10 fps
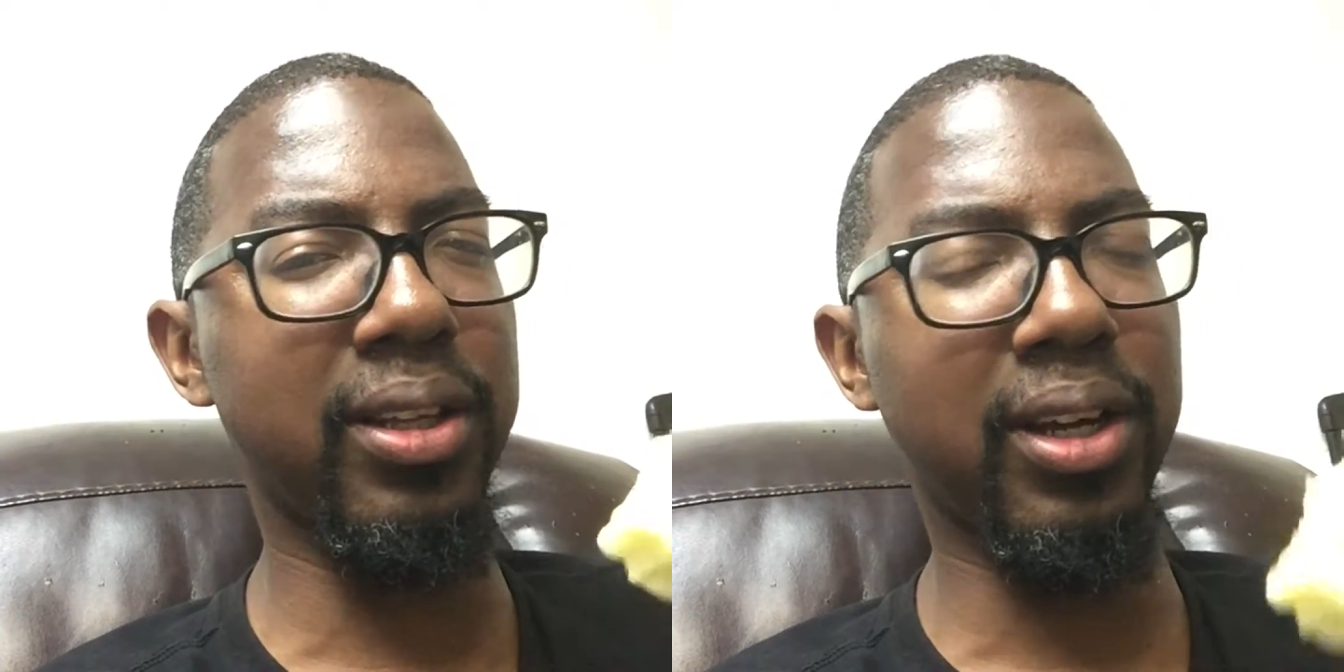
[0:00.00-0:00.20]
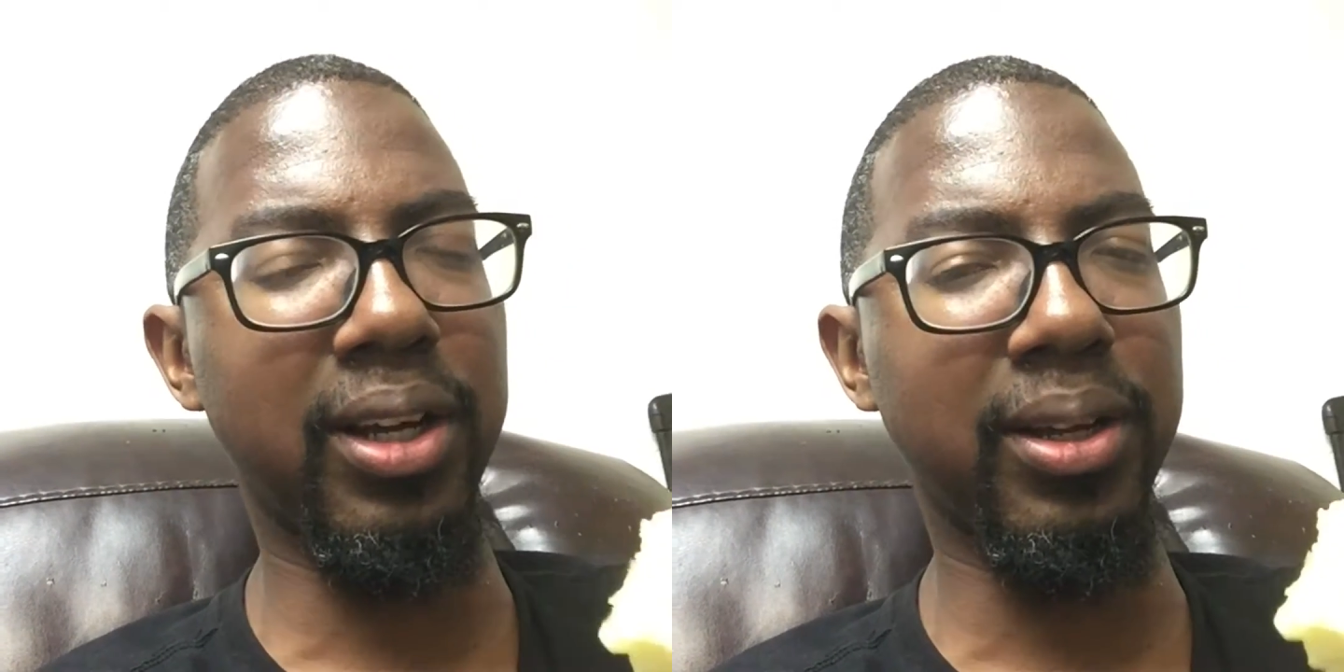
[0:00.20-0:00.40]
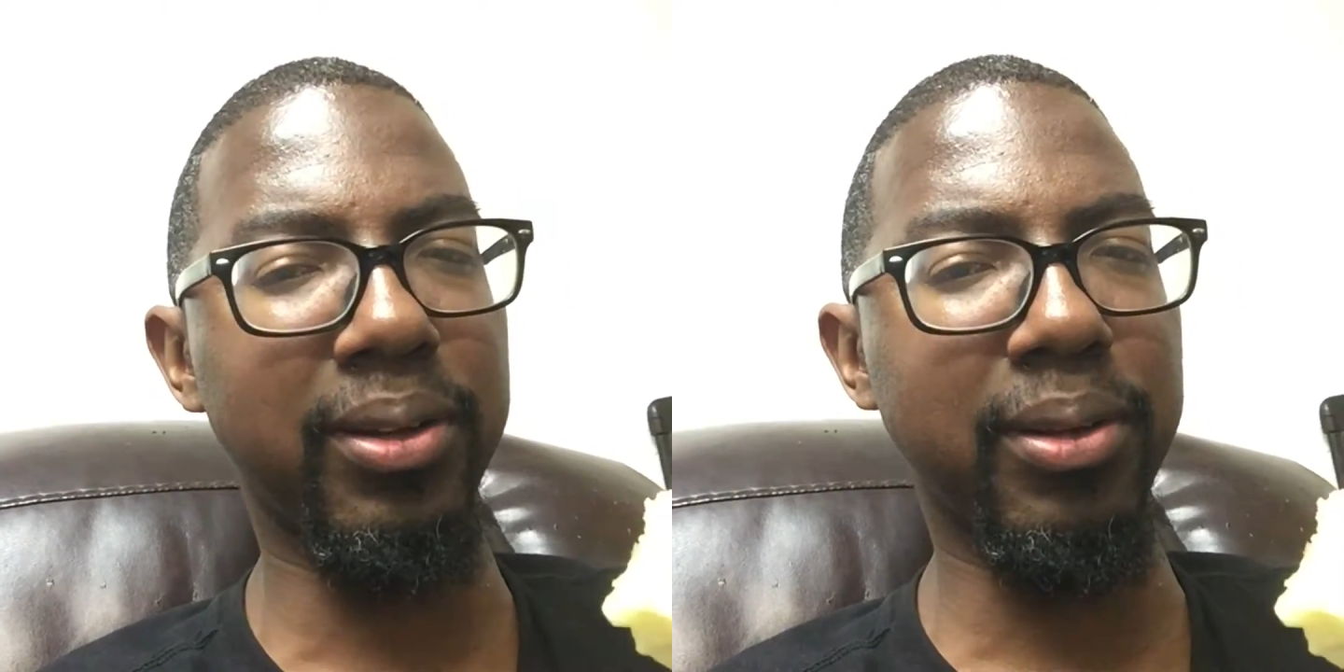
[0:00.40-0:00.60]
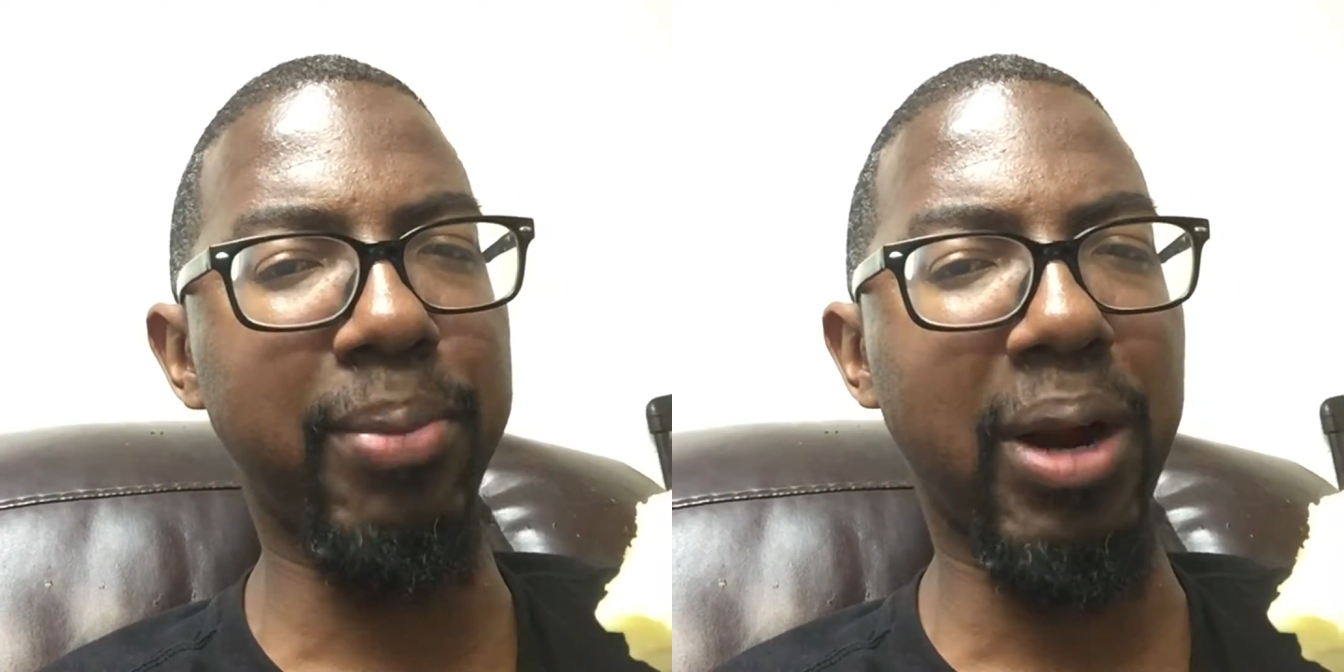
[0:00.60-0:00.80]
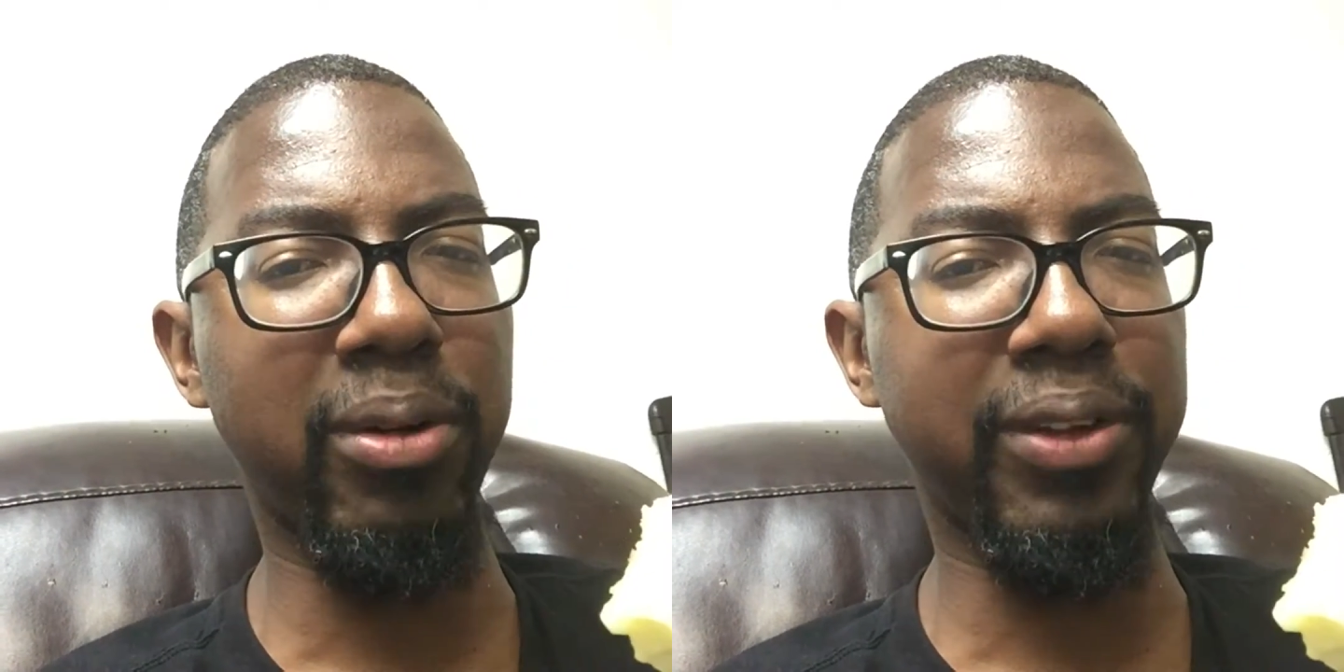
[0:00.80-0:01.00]
the
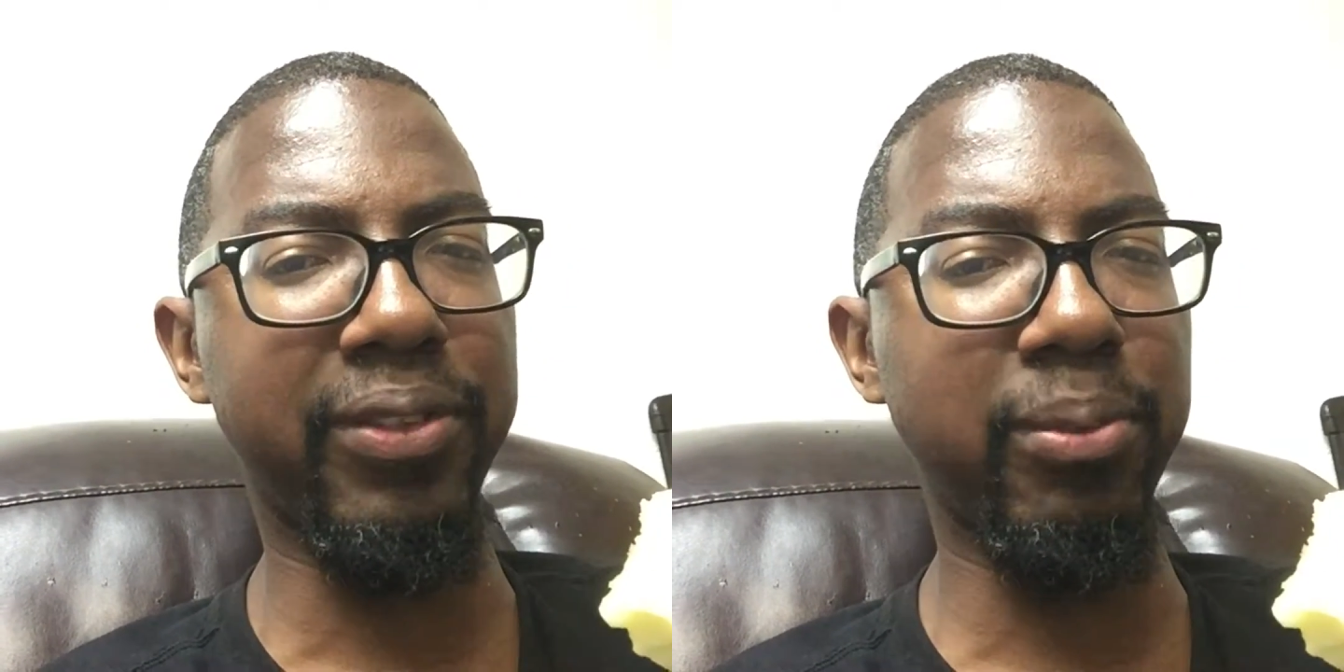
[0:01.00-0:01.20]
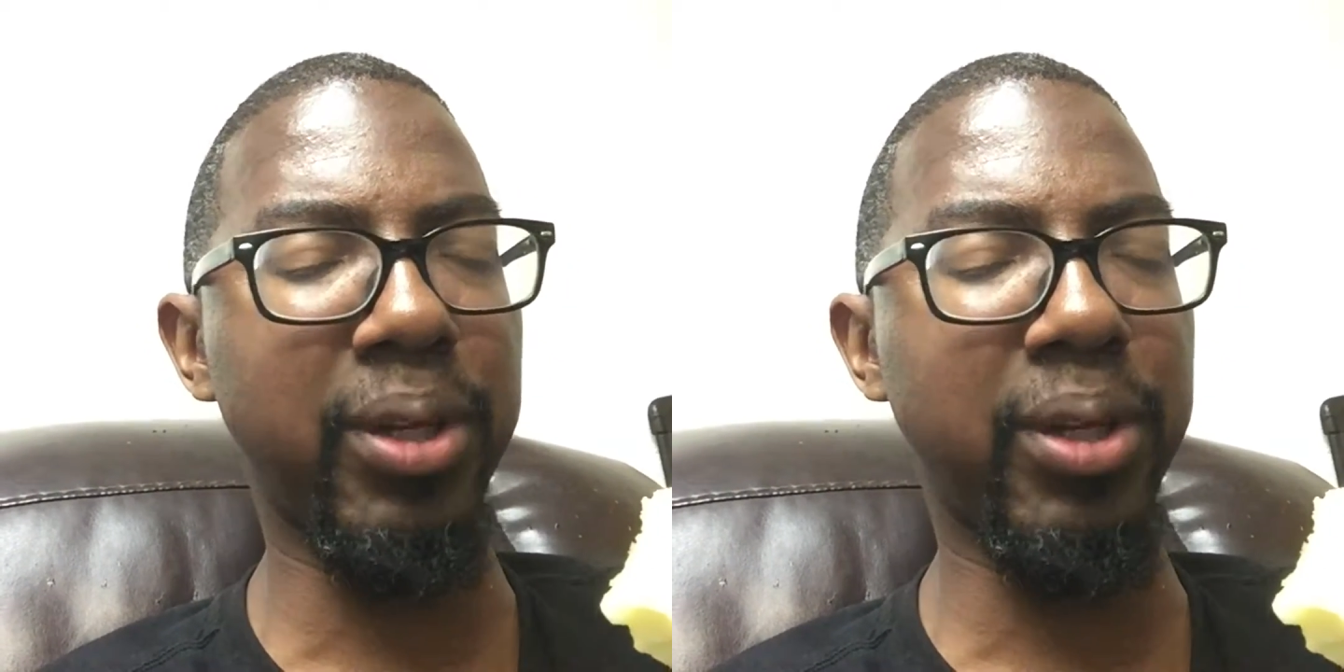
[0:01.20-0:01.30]
powerlifting